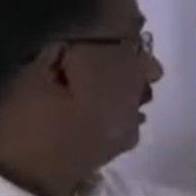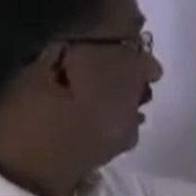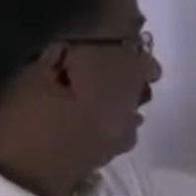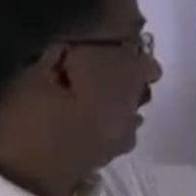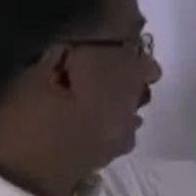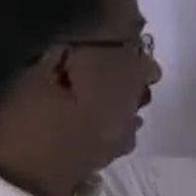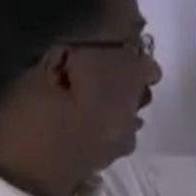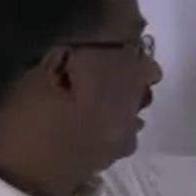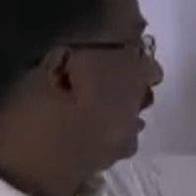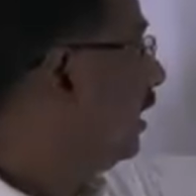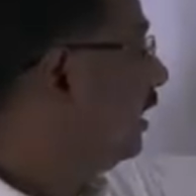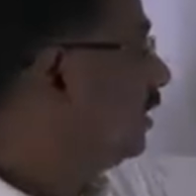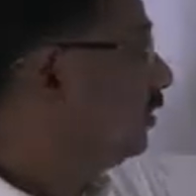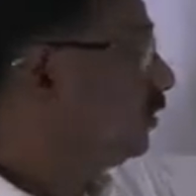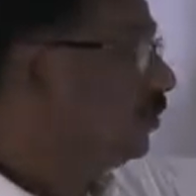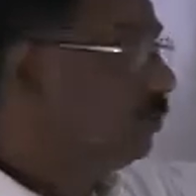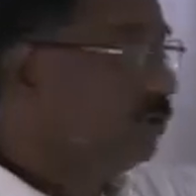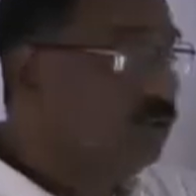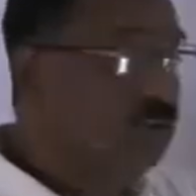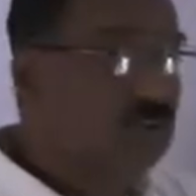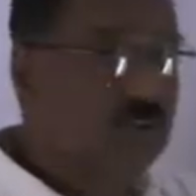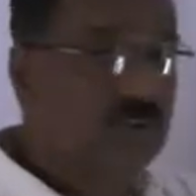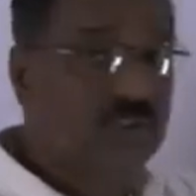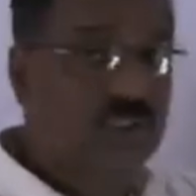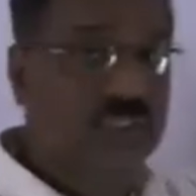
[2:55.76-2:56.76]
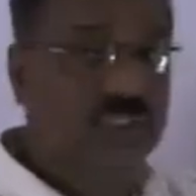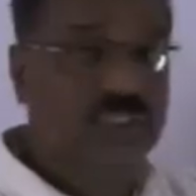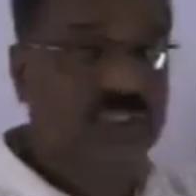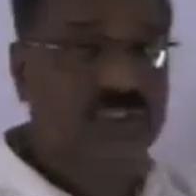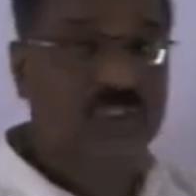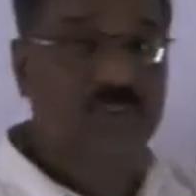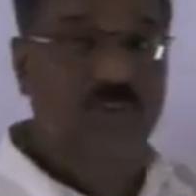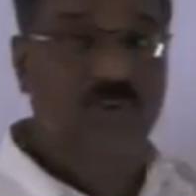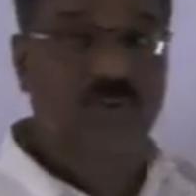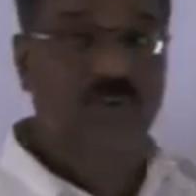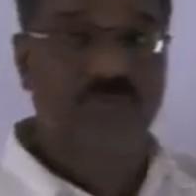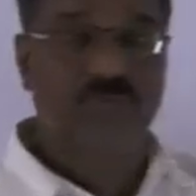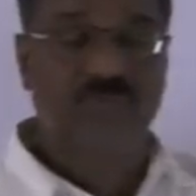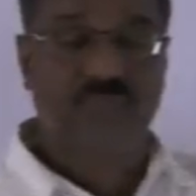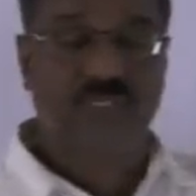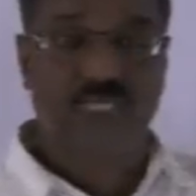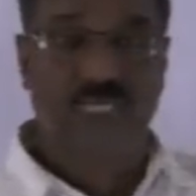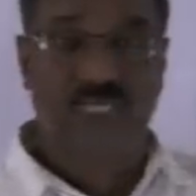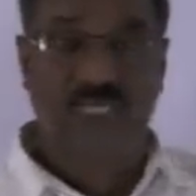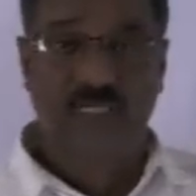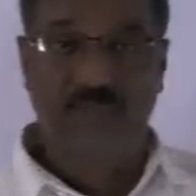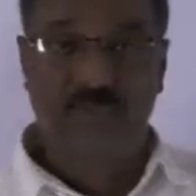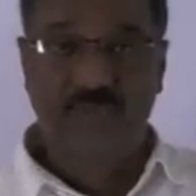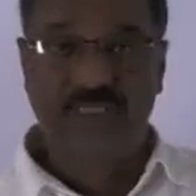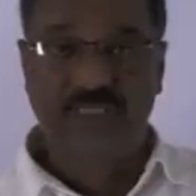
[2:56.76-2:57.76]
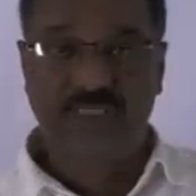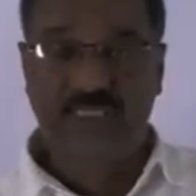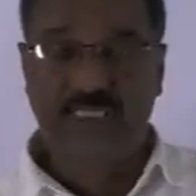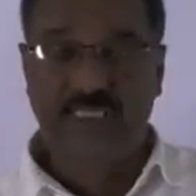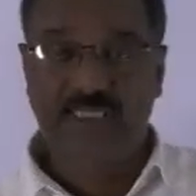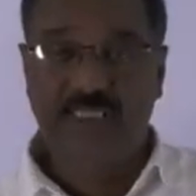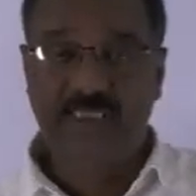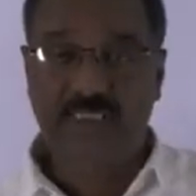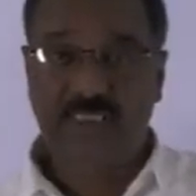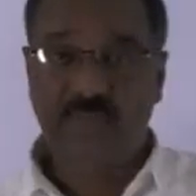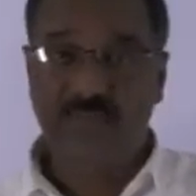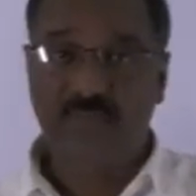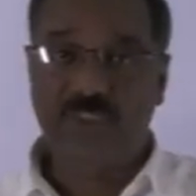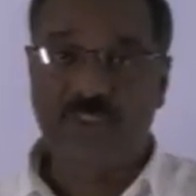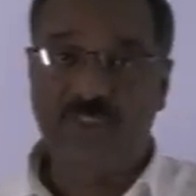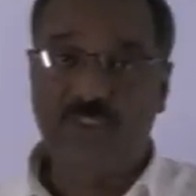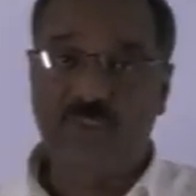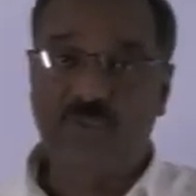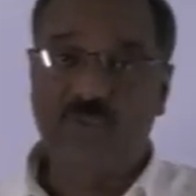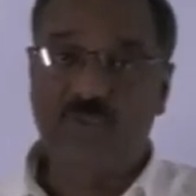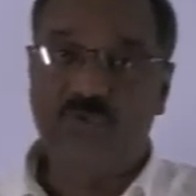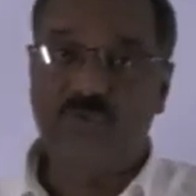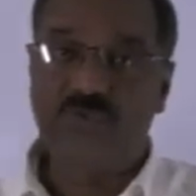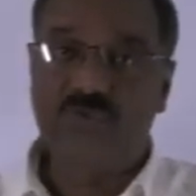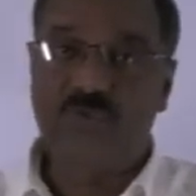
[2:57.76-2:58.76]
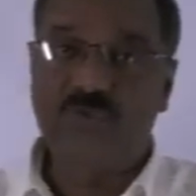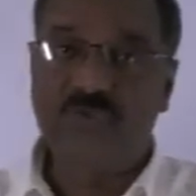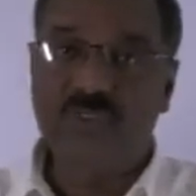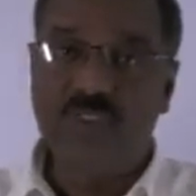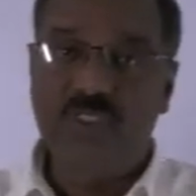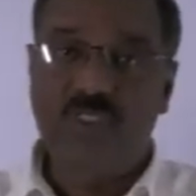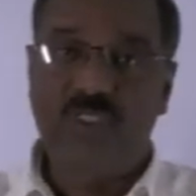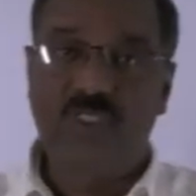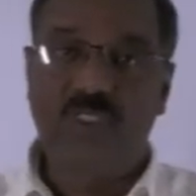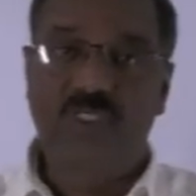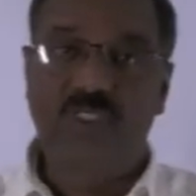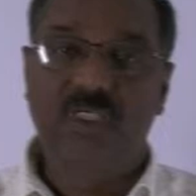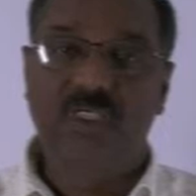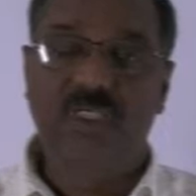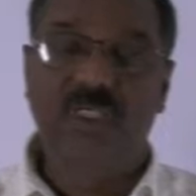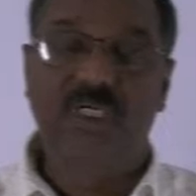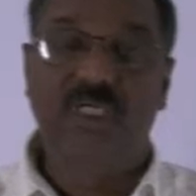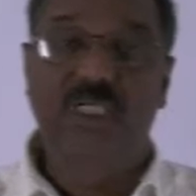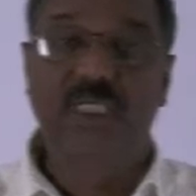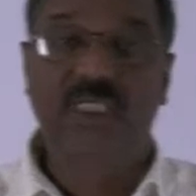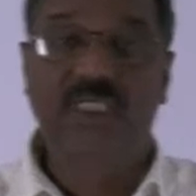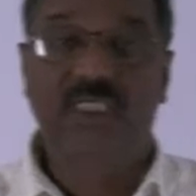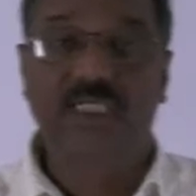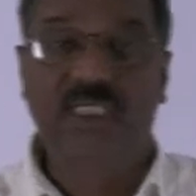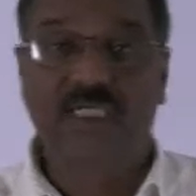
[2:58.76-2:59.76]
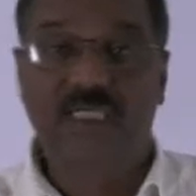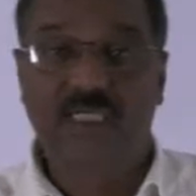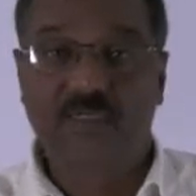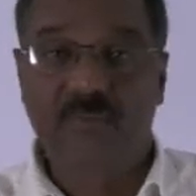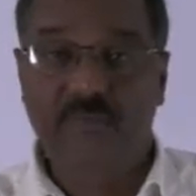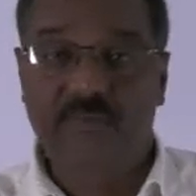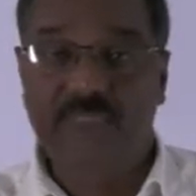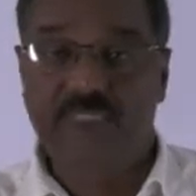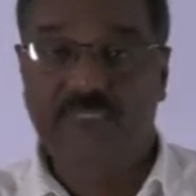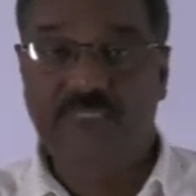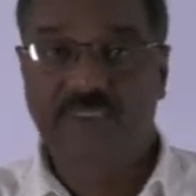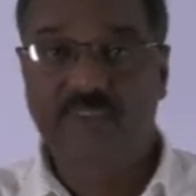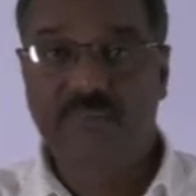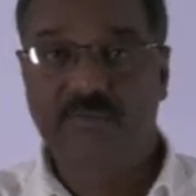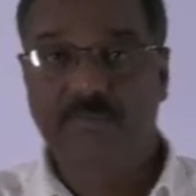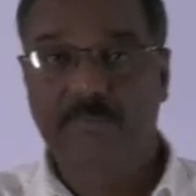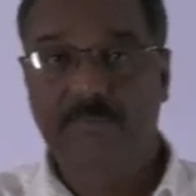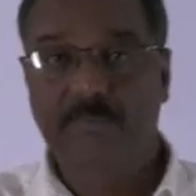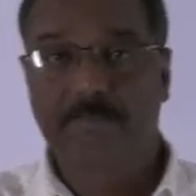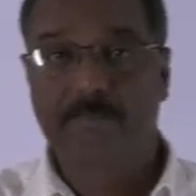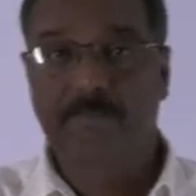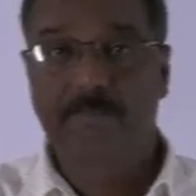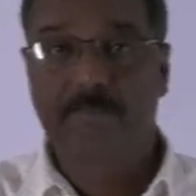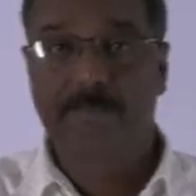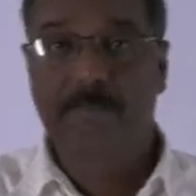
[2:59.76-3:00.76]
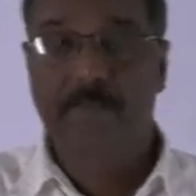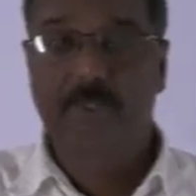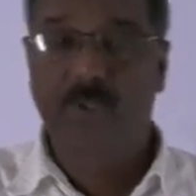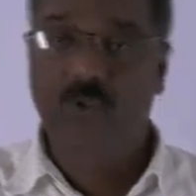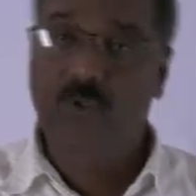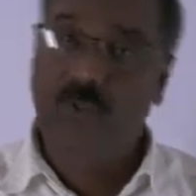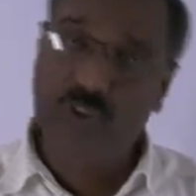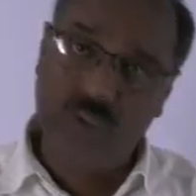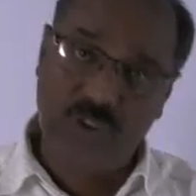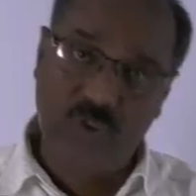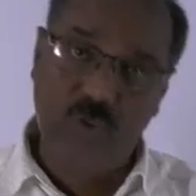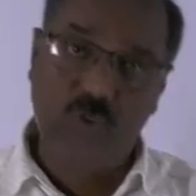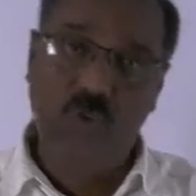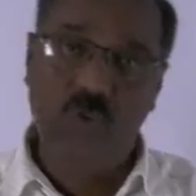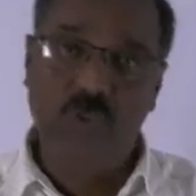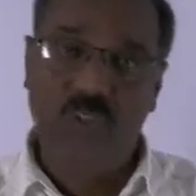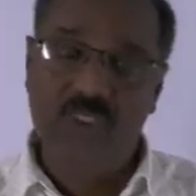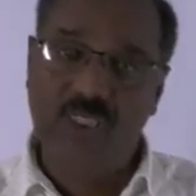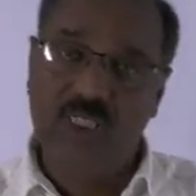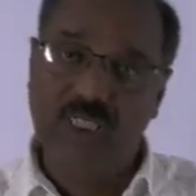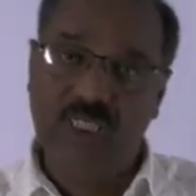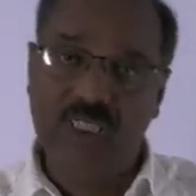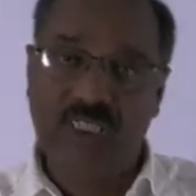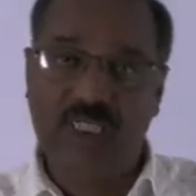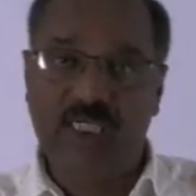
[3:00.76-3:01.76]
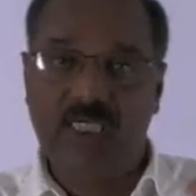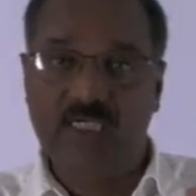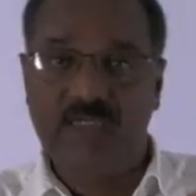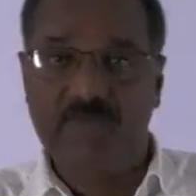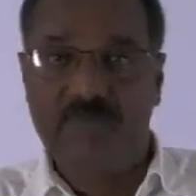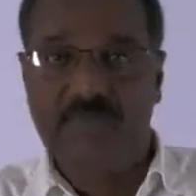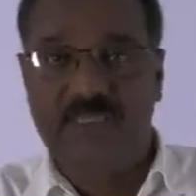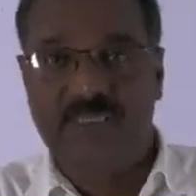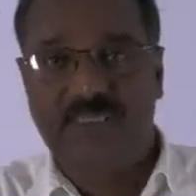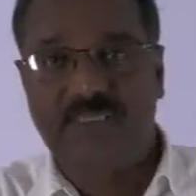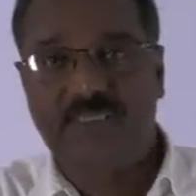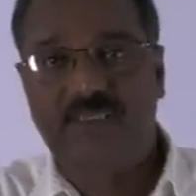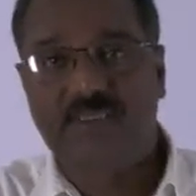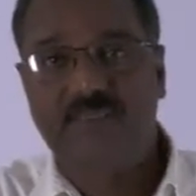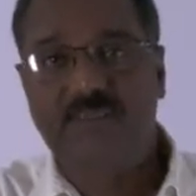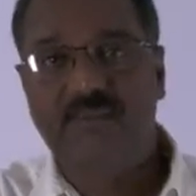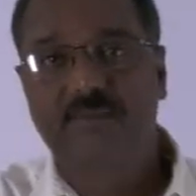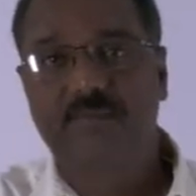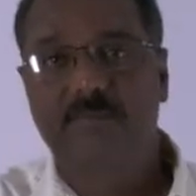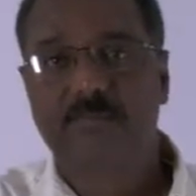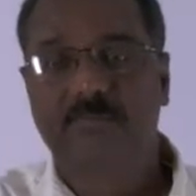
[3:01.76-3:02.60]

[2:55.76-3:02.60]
A also consists of real numbers, that is subset of real numbers, or the whole real numbers.